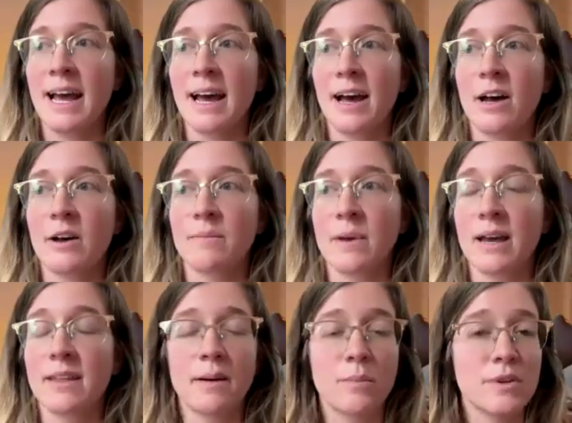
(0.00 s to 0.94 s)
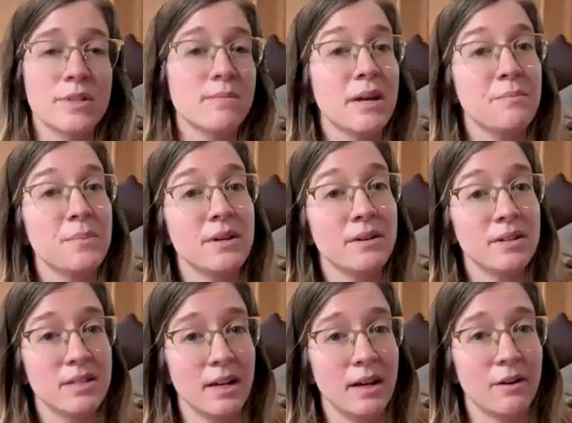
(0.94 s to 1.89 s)
and that person might be
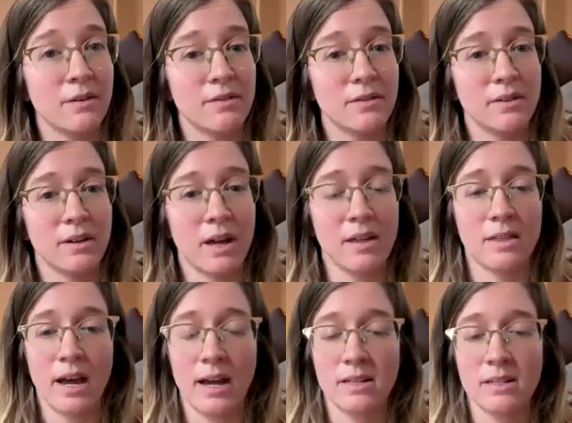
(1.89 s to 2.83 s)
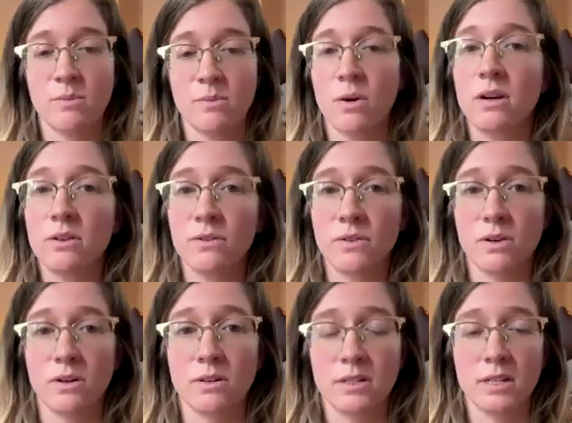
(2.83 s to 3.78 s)
yourself, and that's
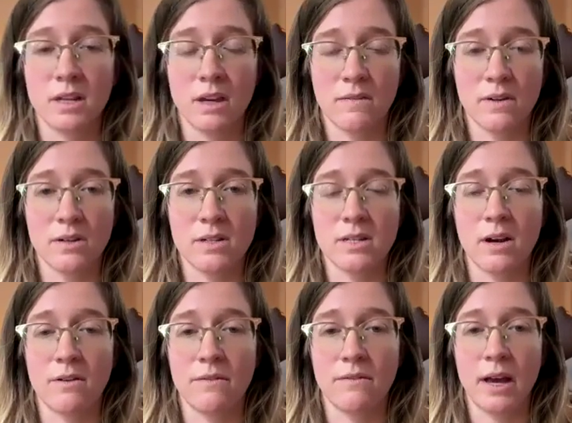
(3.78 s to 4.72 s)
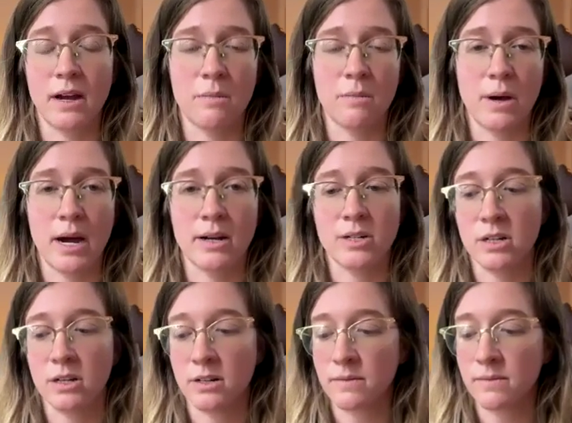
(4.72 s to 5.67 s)
wonderful to give yourself that
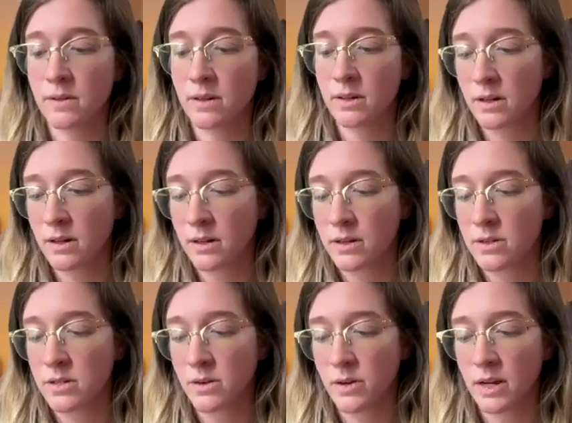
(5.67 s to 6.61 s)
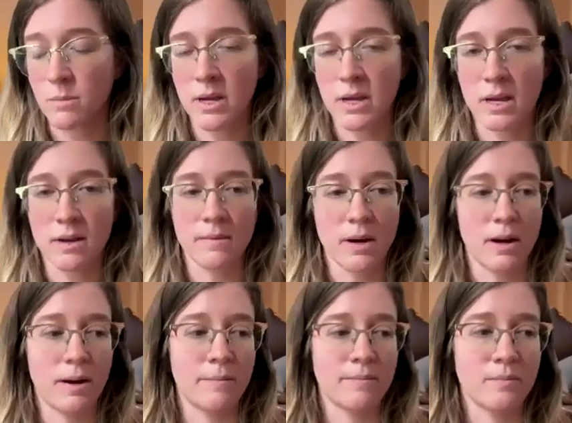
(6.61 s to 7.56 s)
compassion. So it can
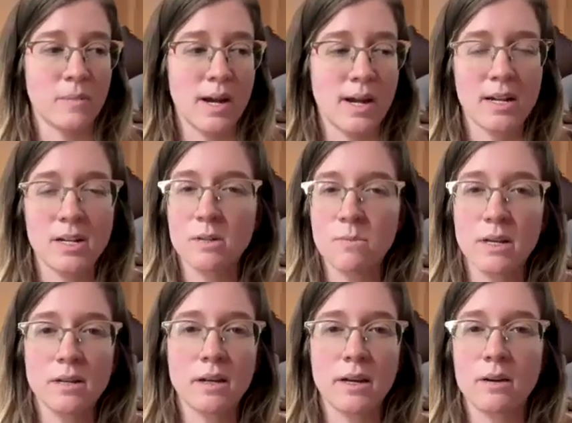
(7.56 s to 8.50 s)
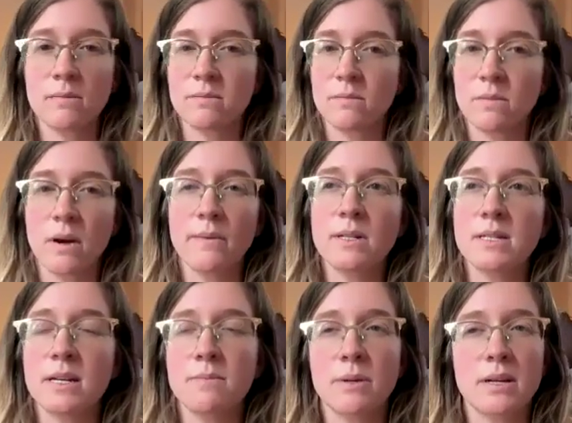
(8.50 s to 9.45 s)
just be like, I would
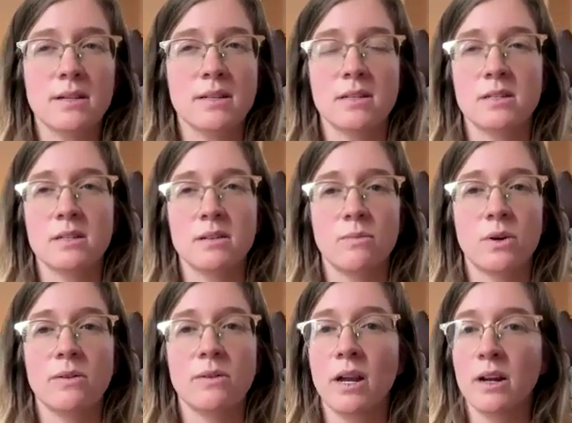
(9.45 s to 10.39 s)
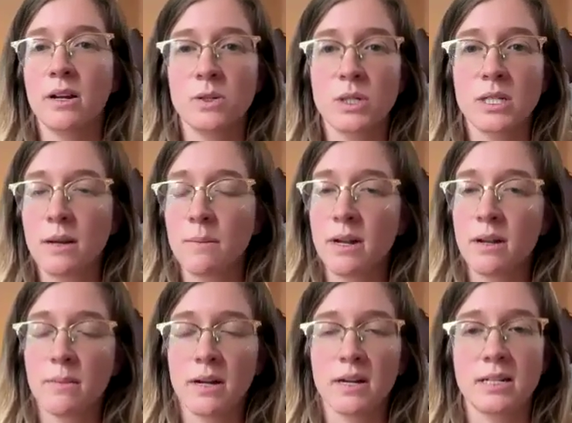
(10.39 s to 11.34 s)
say, because we're only going to do
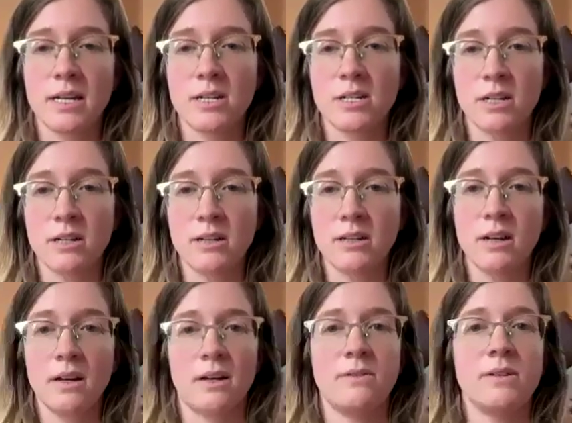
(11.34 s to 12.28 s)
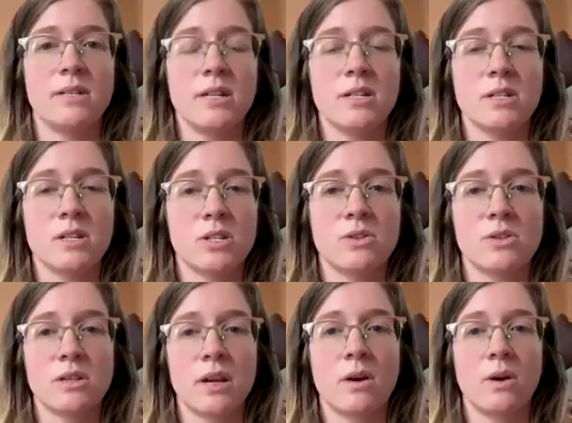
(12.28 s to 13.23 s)
10-minute meditation, I would say just
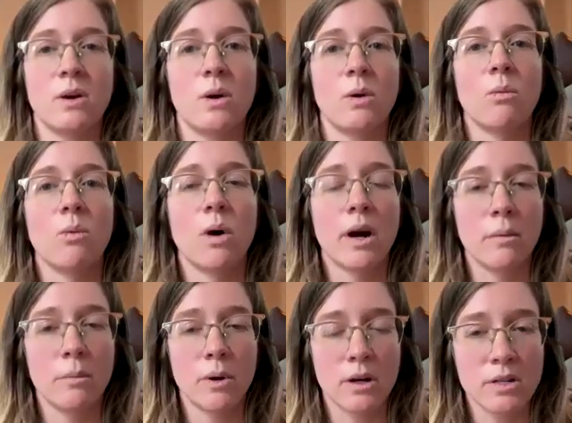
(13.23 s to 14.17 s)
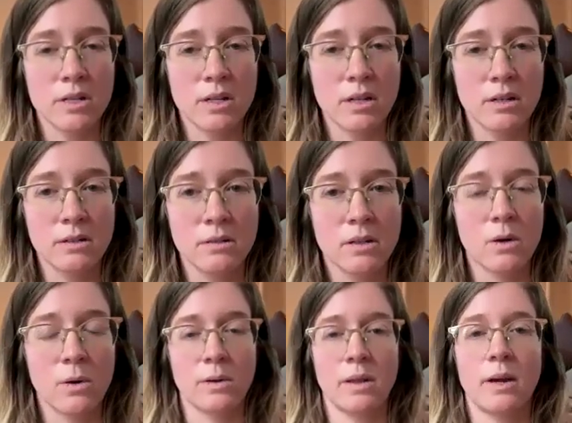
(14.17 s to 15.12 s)
choose like one person,
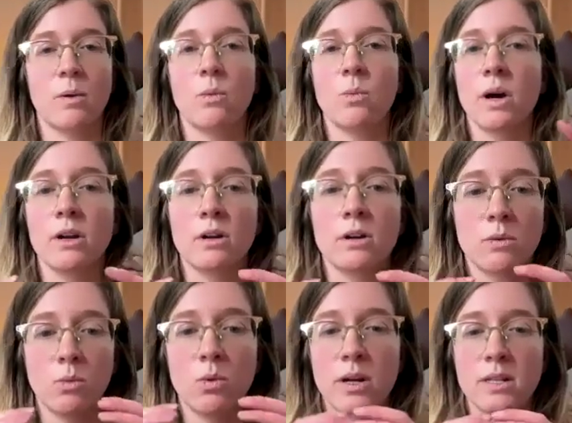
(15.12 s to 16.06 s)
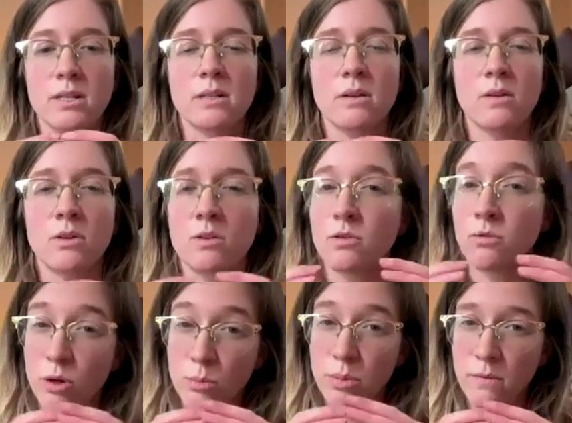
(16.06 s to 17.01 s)
or like one
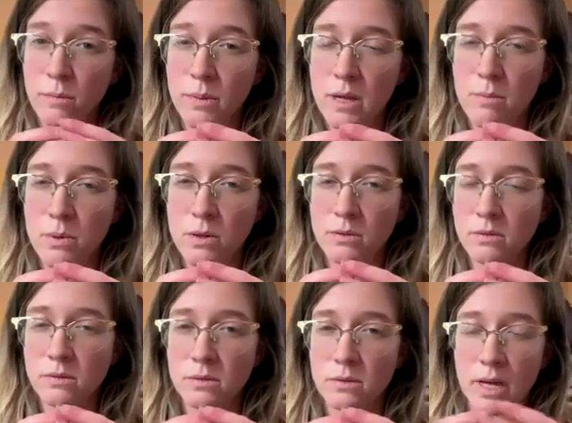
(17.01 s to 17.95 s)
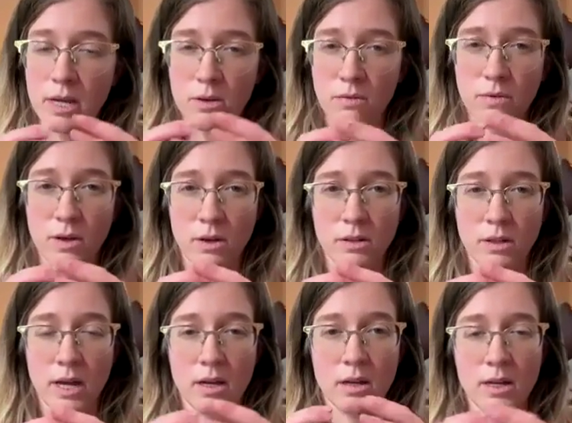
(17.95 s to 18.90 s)
group of people that you feel
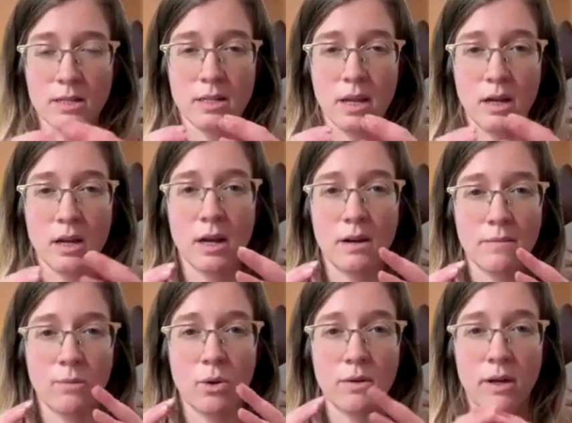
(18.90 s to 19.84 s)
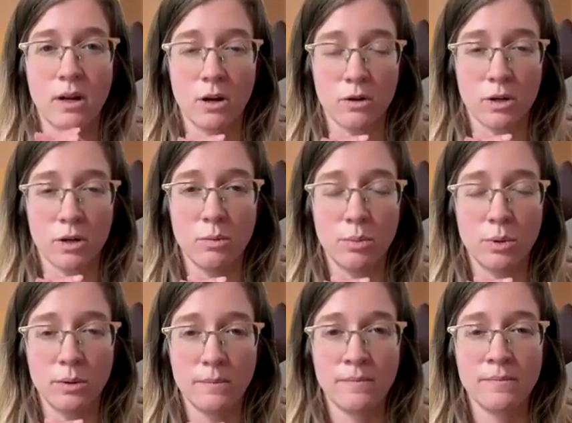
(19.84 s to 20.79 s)
like is like kind of more of like a
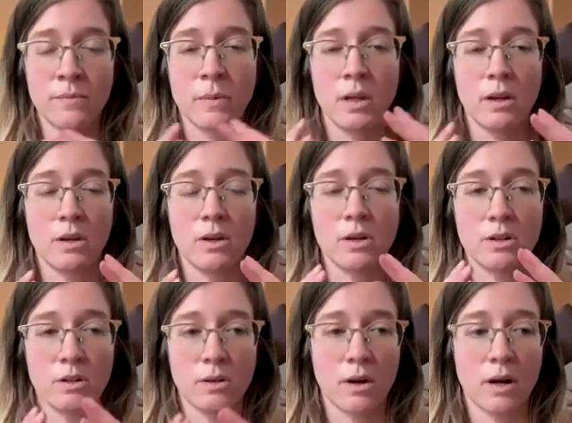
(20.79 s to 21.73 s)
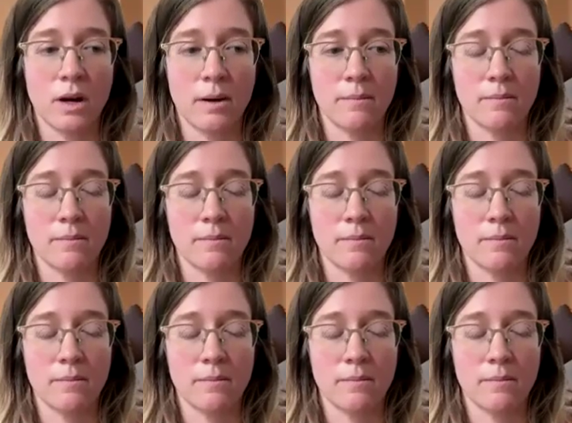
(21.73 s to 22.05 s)
group. You could do,